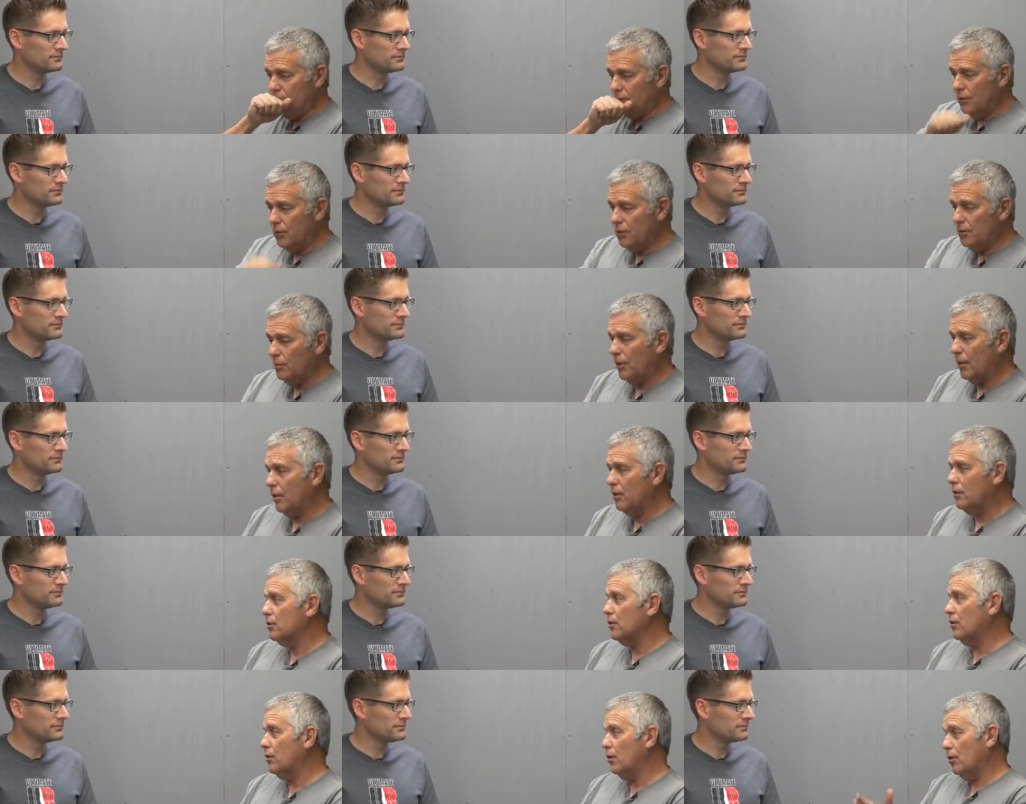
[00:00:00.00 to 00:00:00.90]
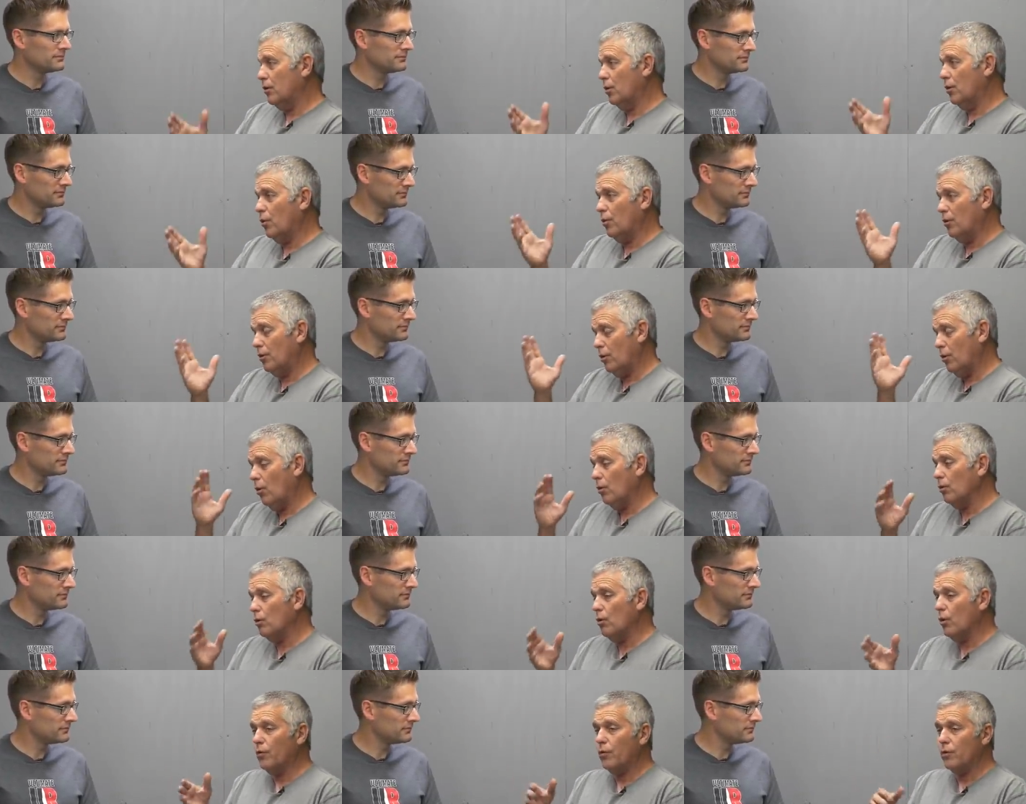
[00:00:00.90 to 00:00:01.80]
Speaker 1: Excuse me, because your, your, your
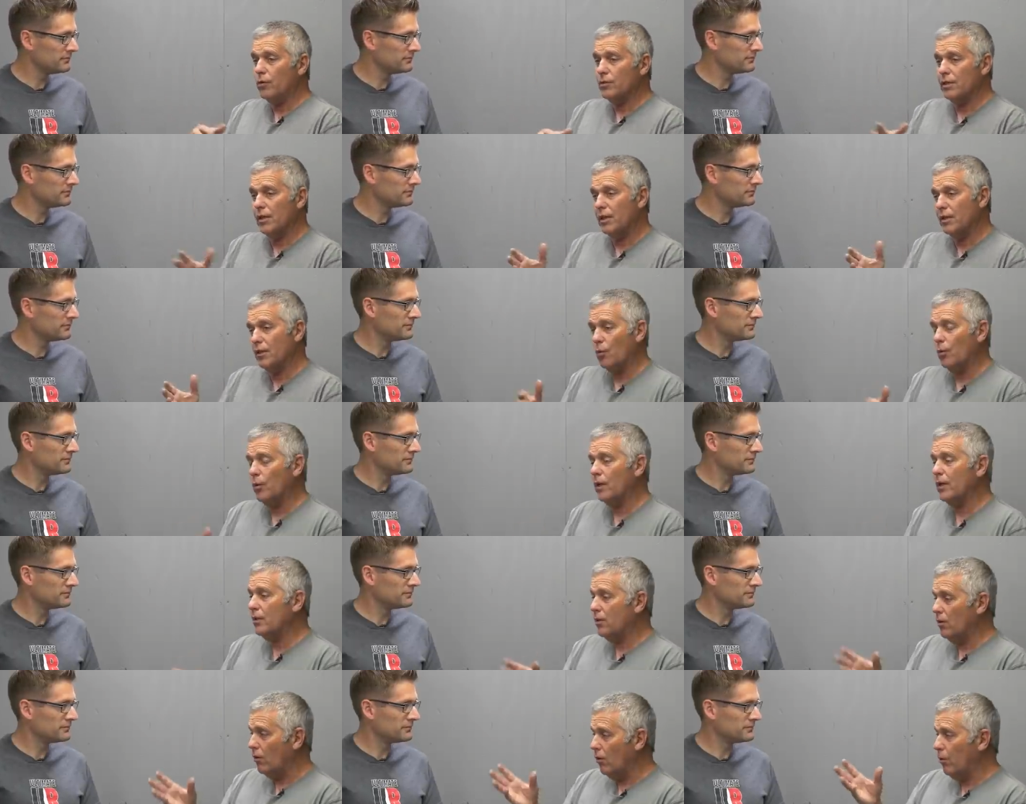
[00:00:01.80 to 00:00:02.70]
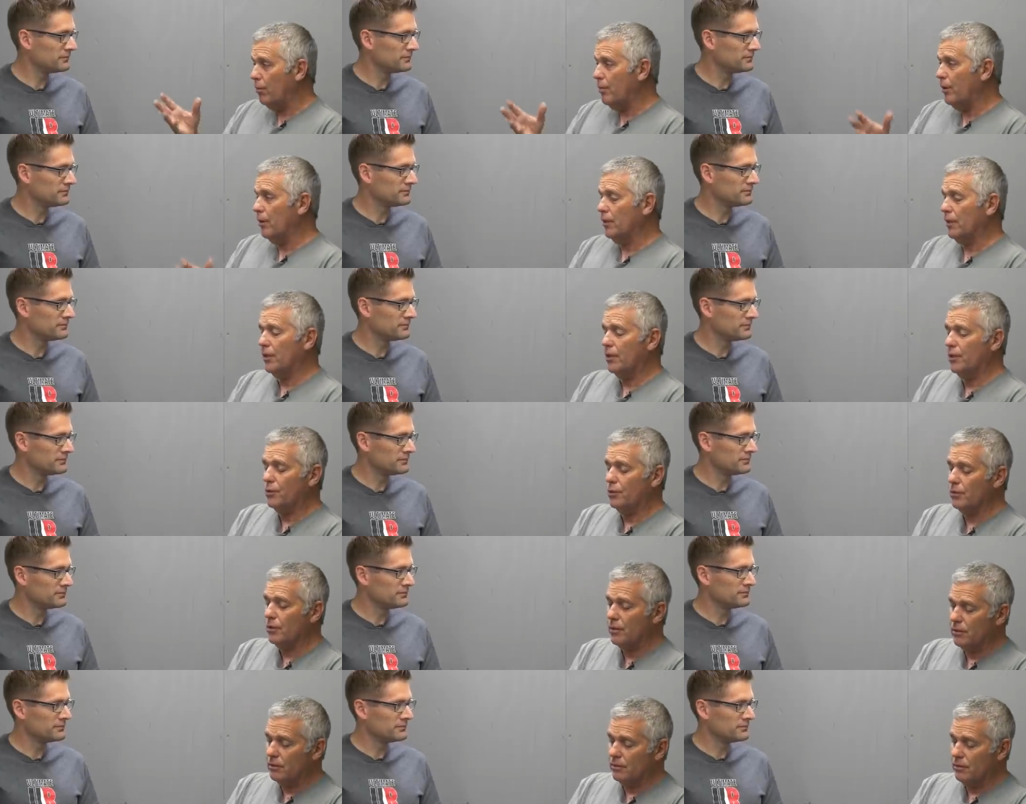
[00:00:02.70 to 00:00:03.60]
holdovers and your wind are all built
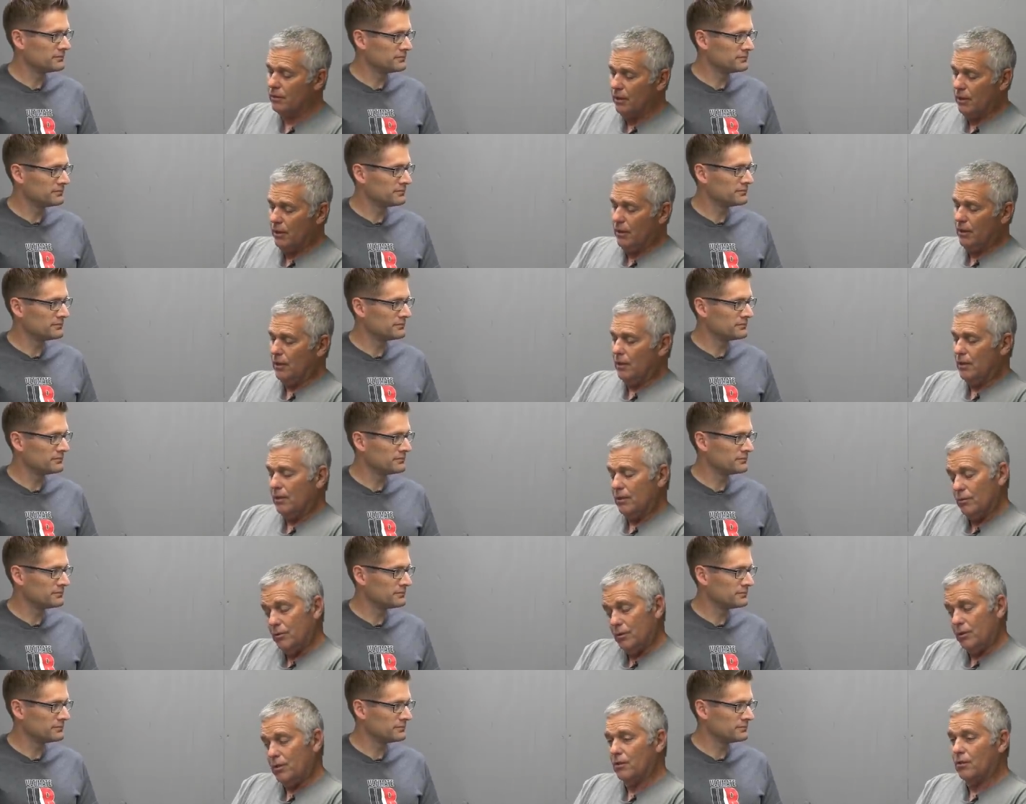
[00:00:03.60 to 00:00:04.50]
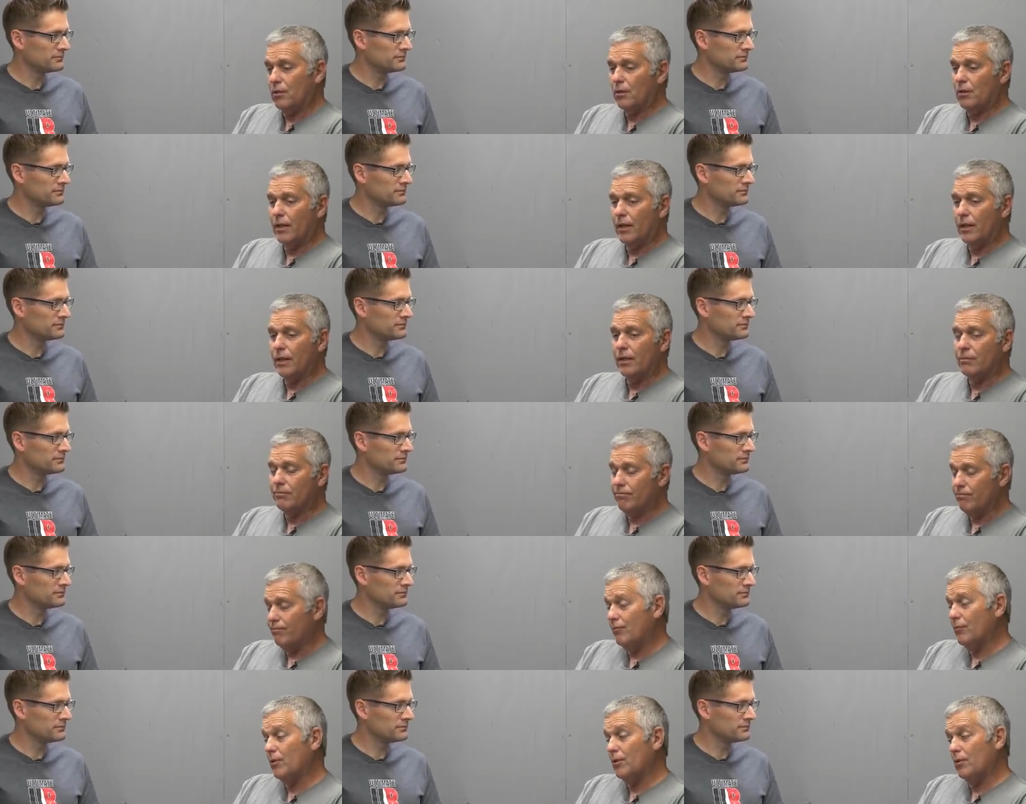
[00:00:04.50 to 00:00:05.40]
into it, and once you learn that,
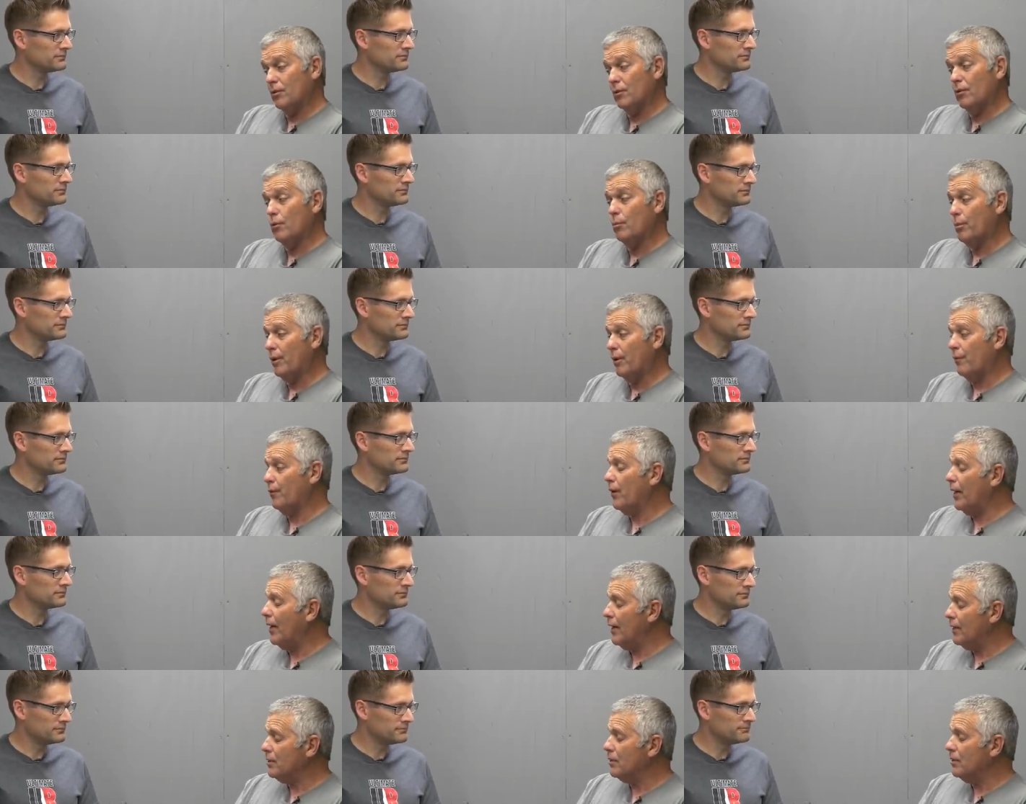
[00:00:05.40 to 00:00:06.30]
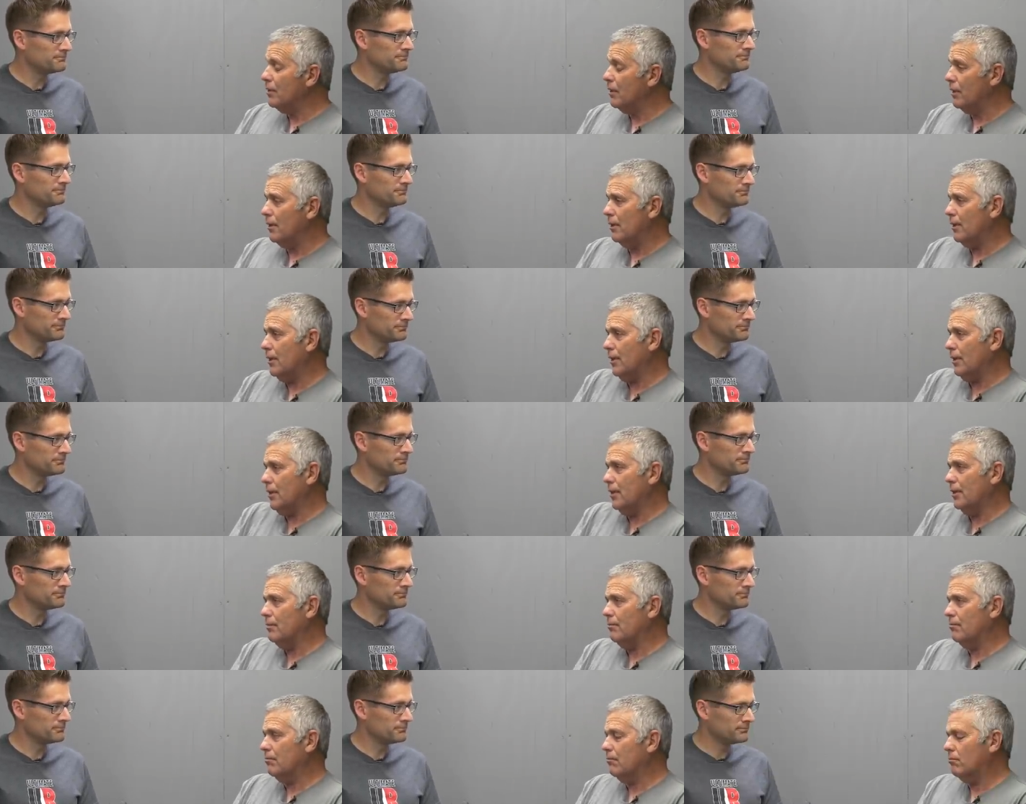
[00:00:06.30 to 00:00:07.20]
you can go pretty fast. Mm -hmm. I,
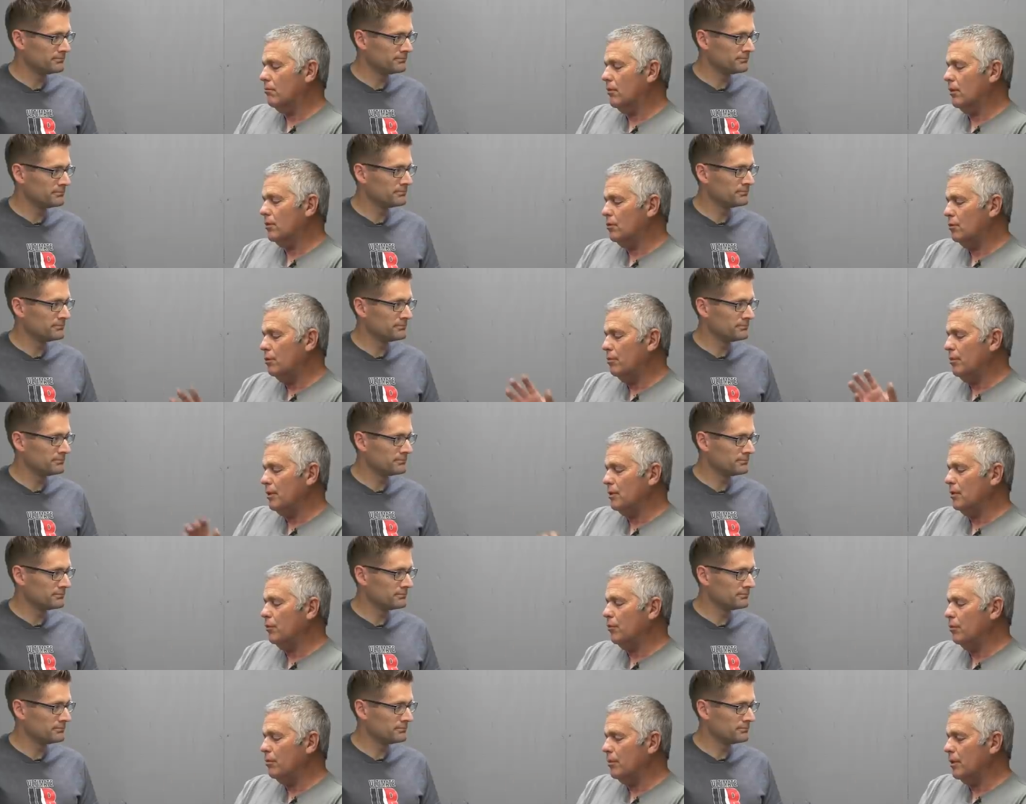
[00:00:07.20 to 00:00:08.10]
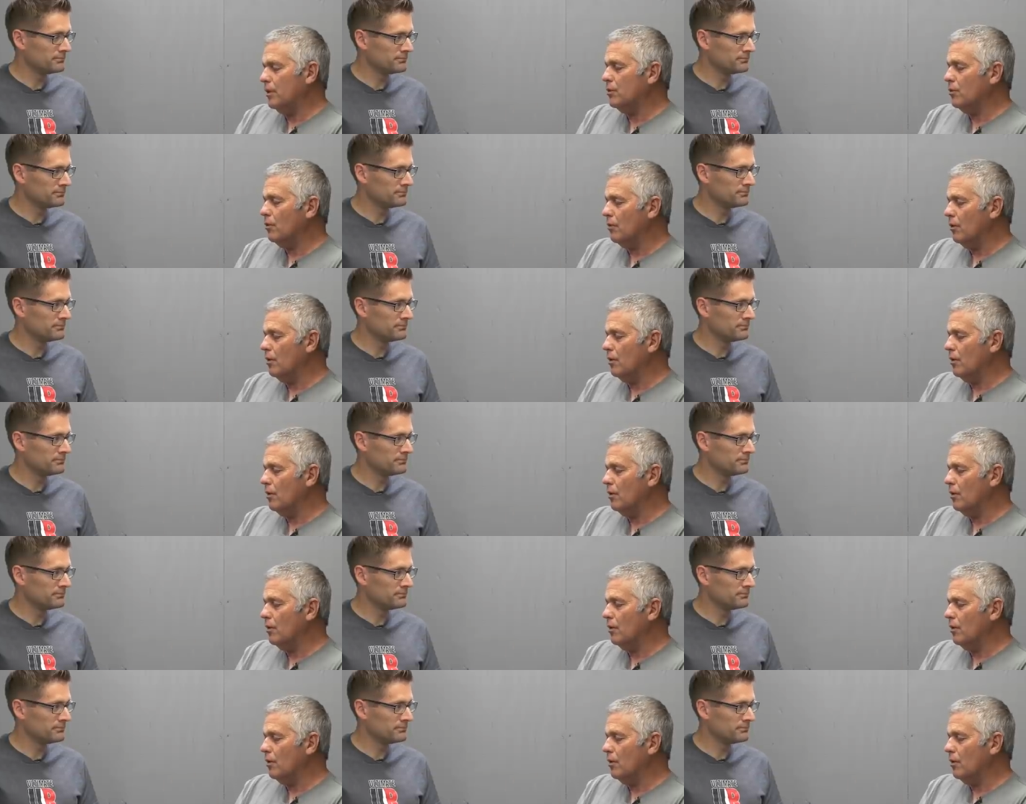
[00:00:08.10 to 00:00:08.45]
I, it's too busy for me, so